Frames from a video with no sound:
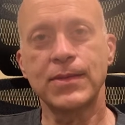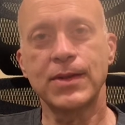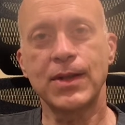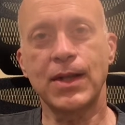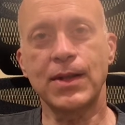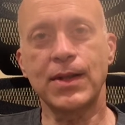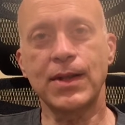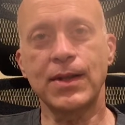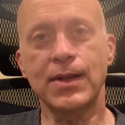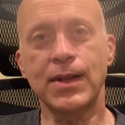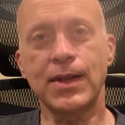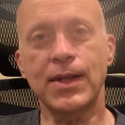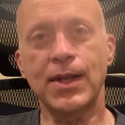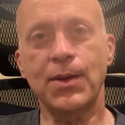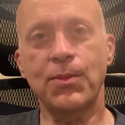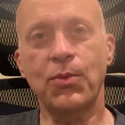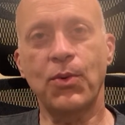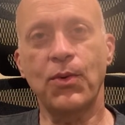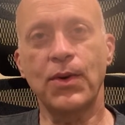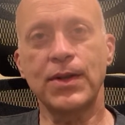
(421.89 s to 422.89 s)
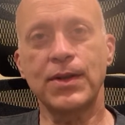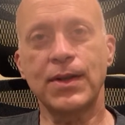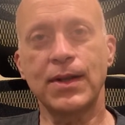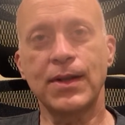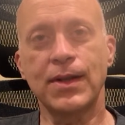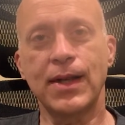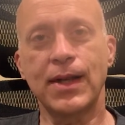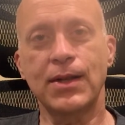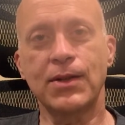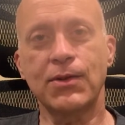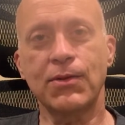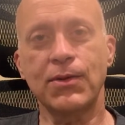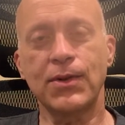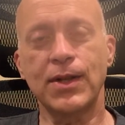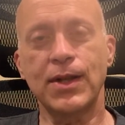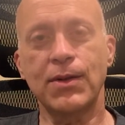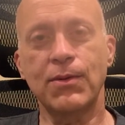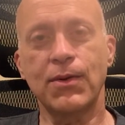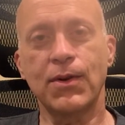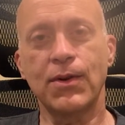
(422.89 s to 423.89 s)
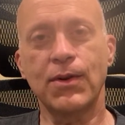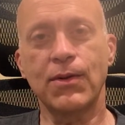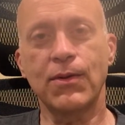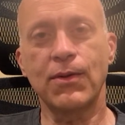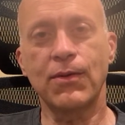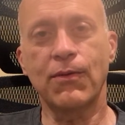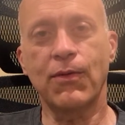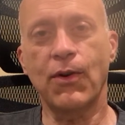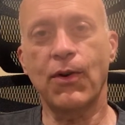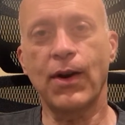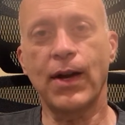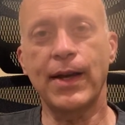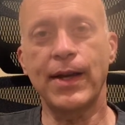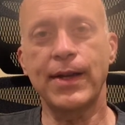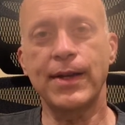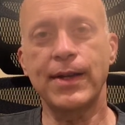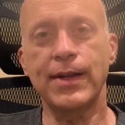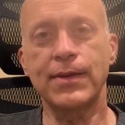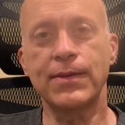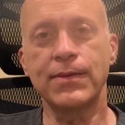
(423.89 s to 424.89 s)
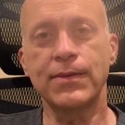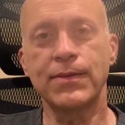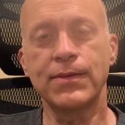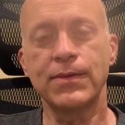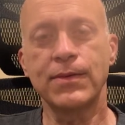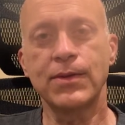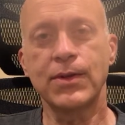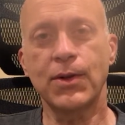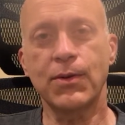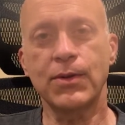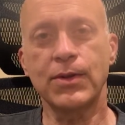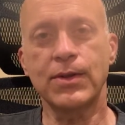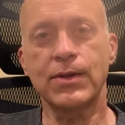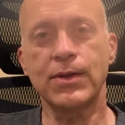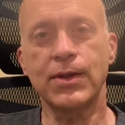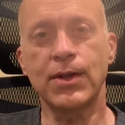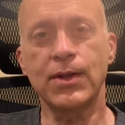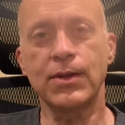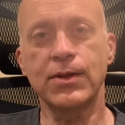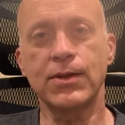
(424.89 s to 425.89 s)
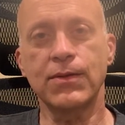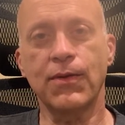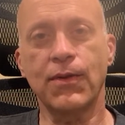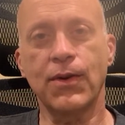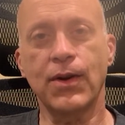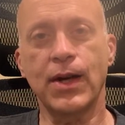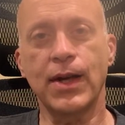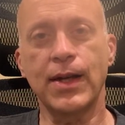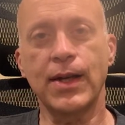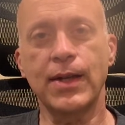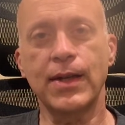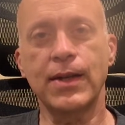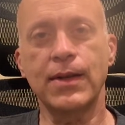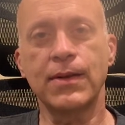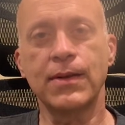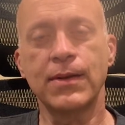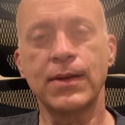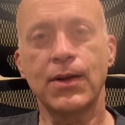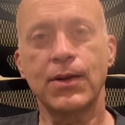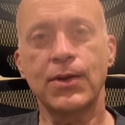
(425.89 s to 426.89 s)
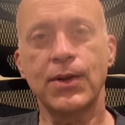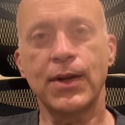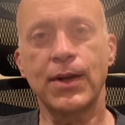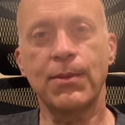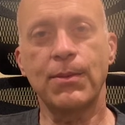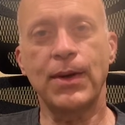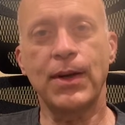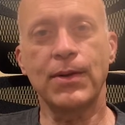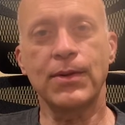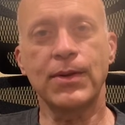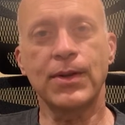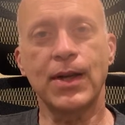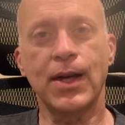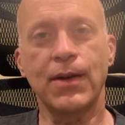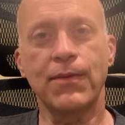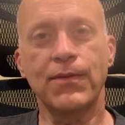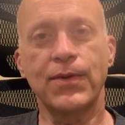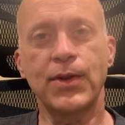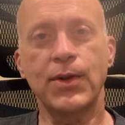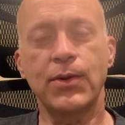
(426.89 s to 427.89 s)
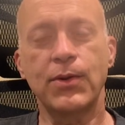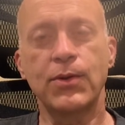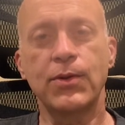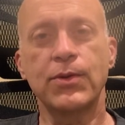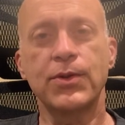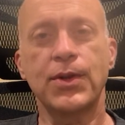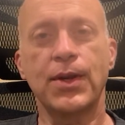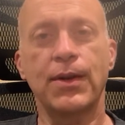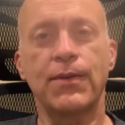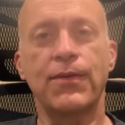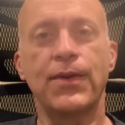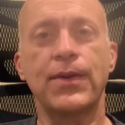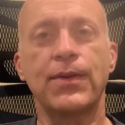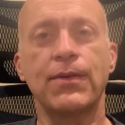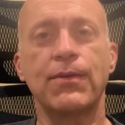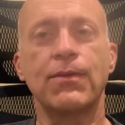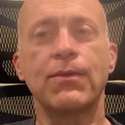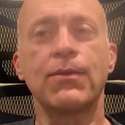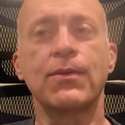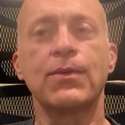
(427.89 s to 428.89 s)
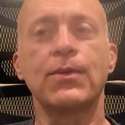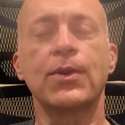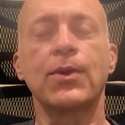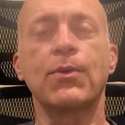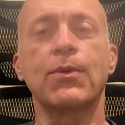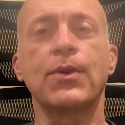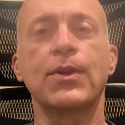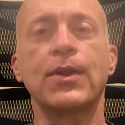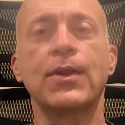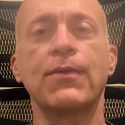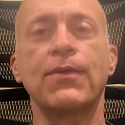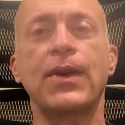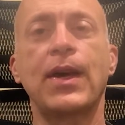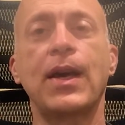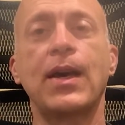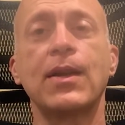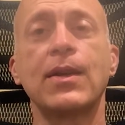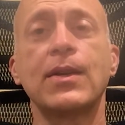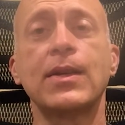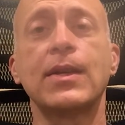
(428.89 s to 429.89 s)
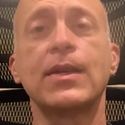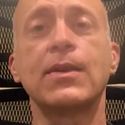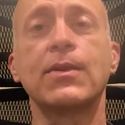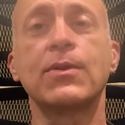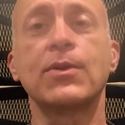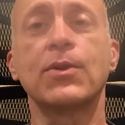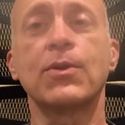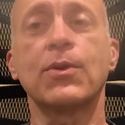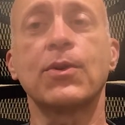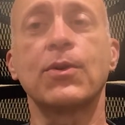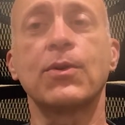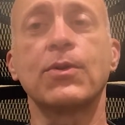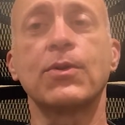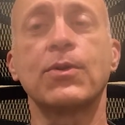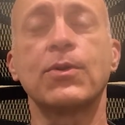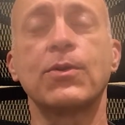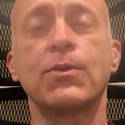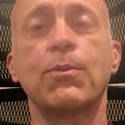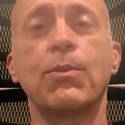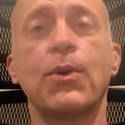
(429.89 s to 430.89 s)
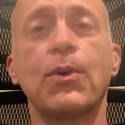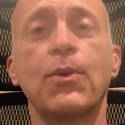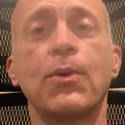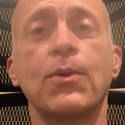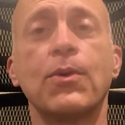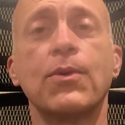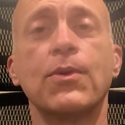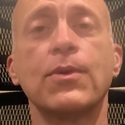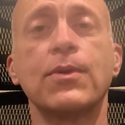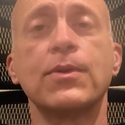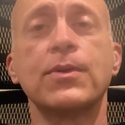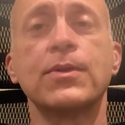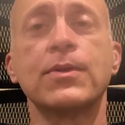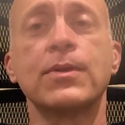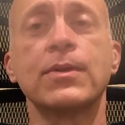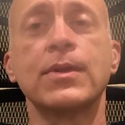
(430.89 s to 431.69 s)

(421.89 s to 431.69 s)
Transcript: I think the key points on day 3 were variety. There was tons of variety. You had mountaintop views, you were in the valley, you were going through boulders,